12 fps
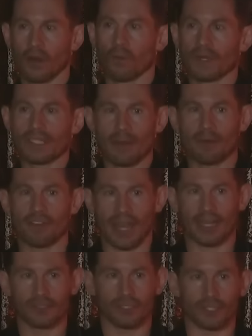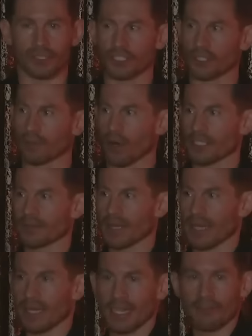What type of answers is your prospect
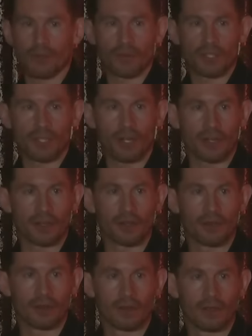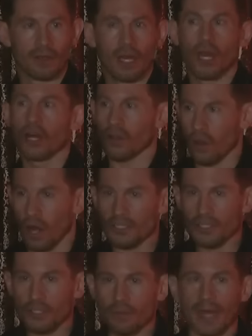going to give you in return?
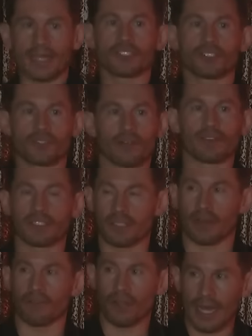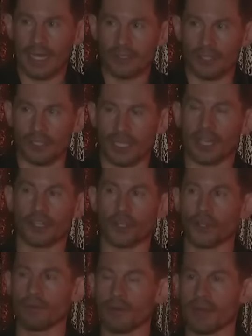Logical-based, surface-level answers. And do
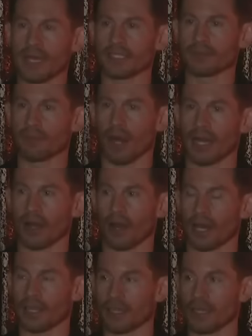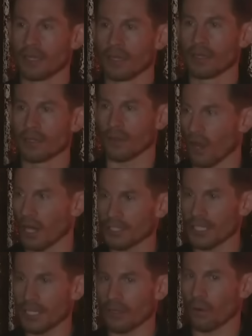human beings buy on
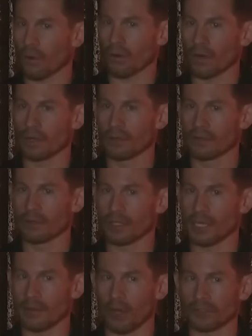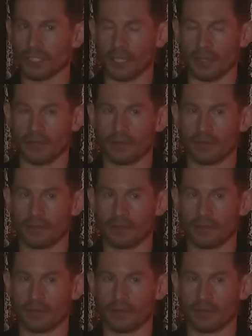logic or emotion?